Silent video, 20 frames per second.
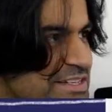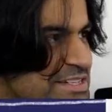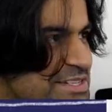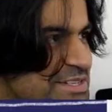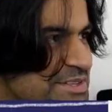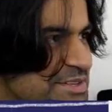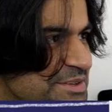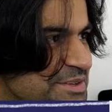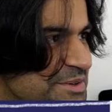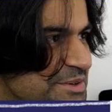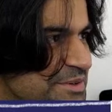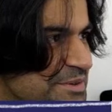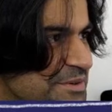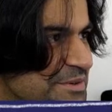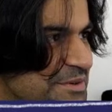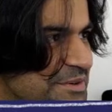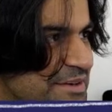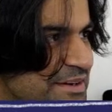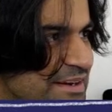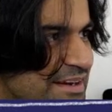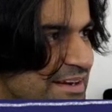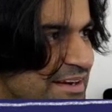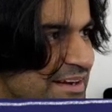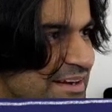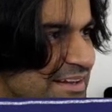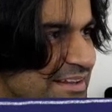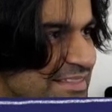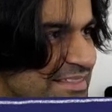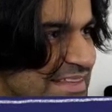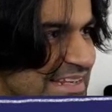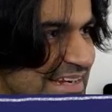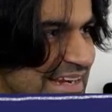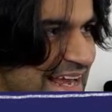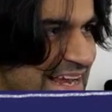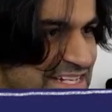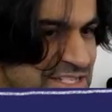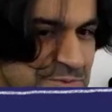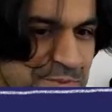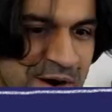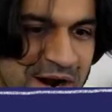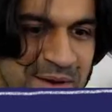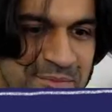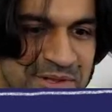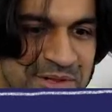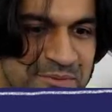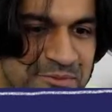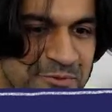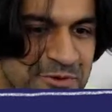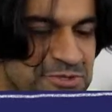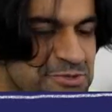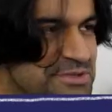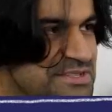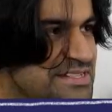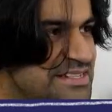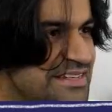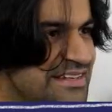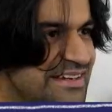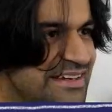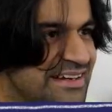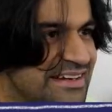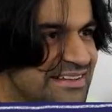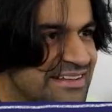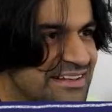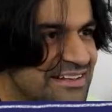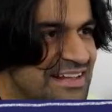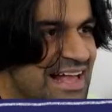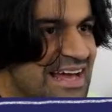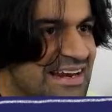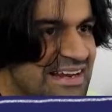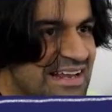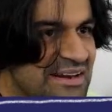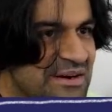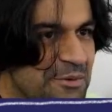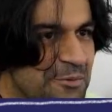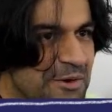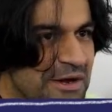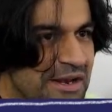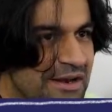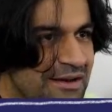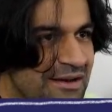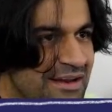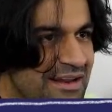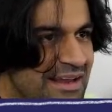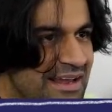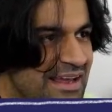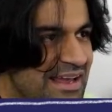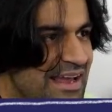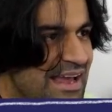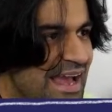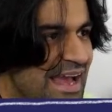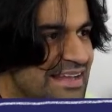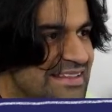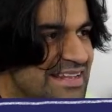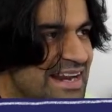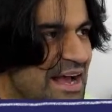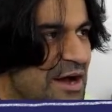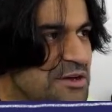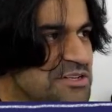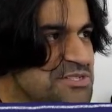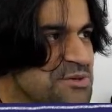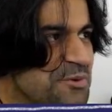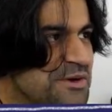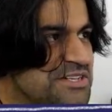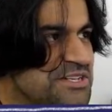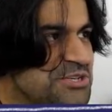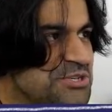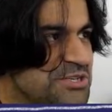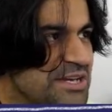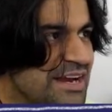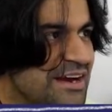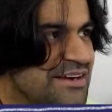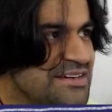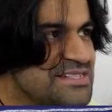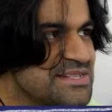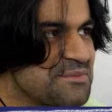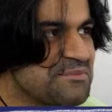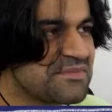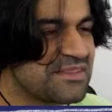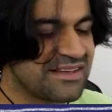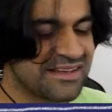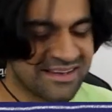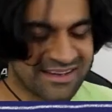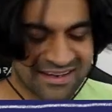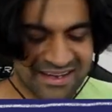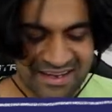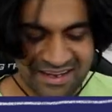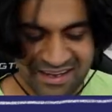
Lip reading: to the next problem, which was the Gladiator one. And then I also want to share something